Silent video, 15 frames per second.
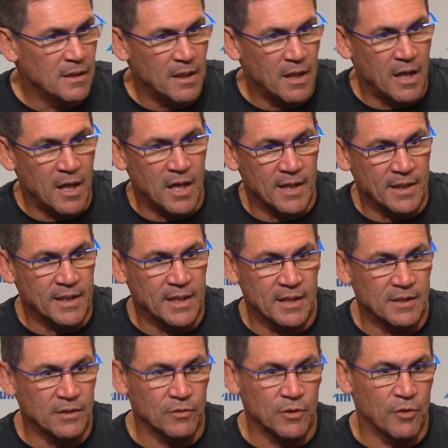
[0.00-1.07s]

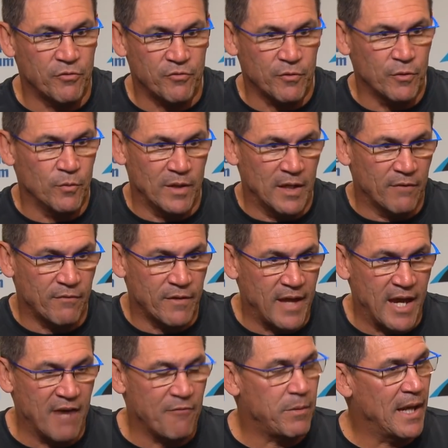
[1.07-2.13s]
Again, he'll go through whatever
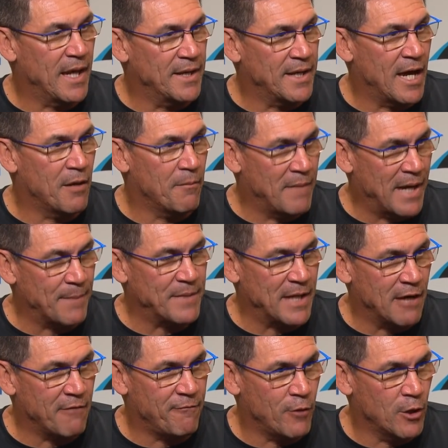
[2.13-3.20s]
they have planned out and mapped
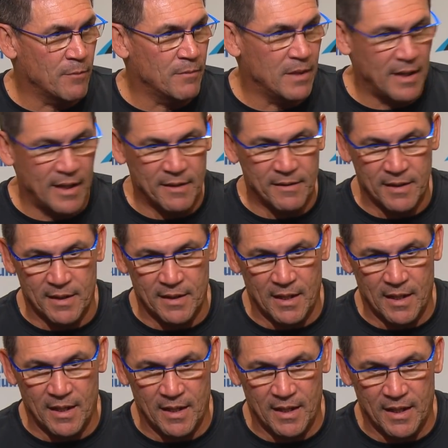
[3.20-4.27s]
out for him, and then
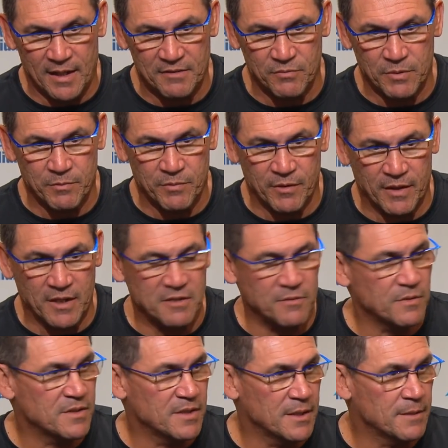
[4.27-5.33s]
as we progress,
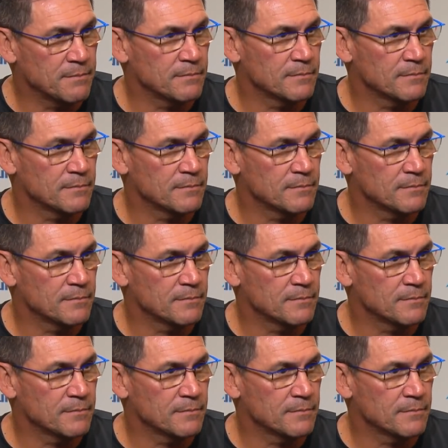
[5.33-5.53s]
we'll see.